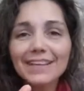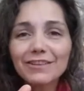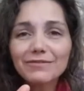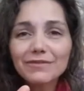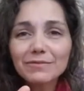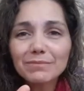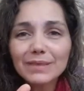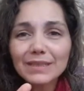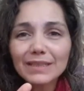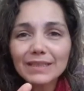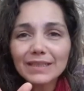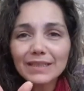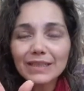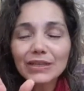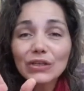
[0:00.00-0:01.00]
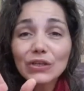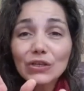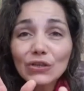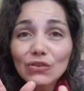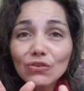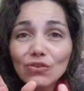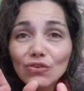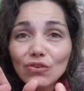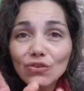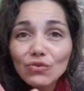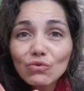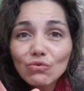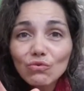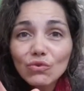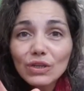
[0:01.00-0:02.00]
thank you for being
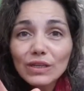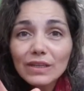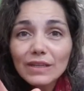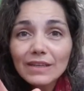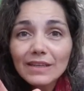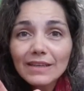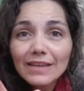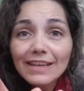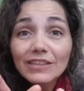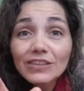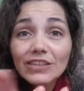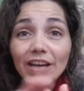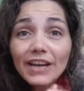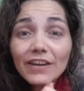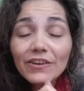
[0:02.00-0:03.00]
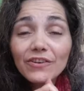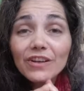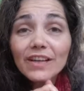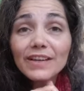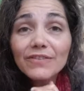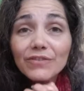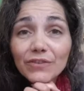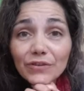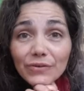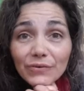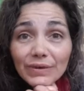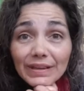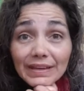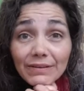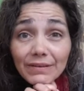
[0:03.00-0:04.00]
you and shining your light
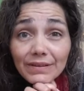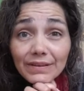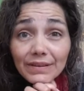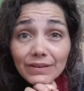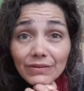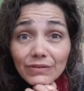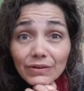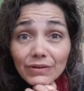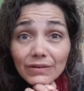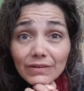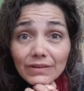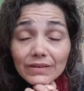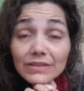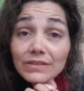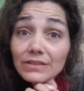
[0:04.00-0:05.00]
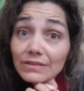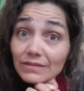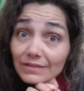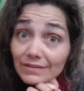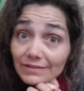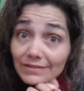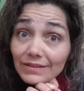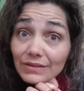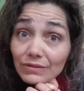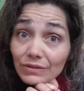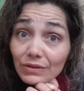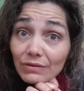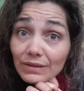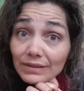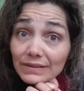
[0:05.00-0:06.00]
through in everything you do because you
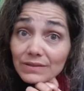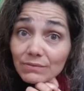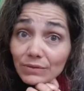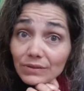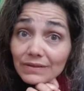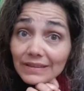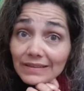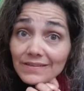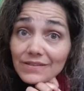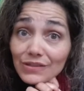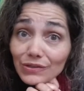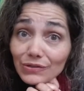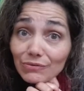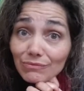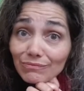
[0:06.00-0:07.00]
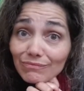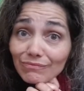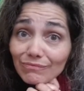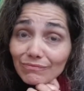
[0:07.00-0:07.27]
know what? This world needs you.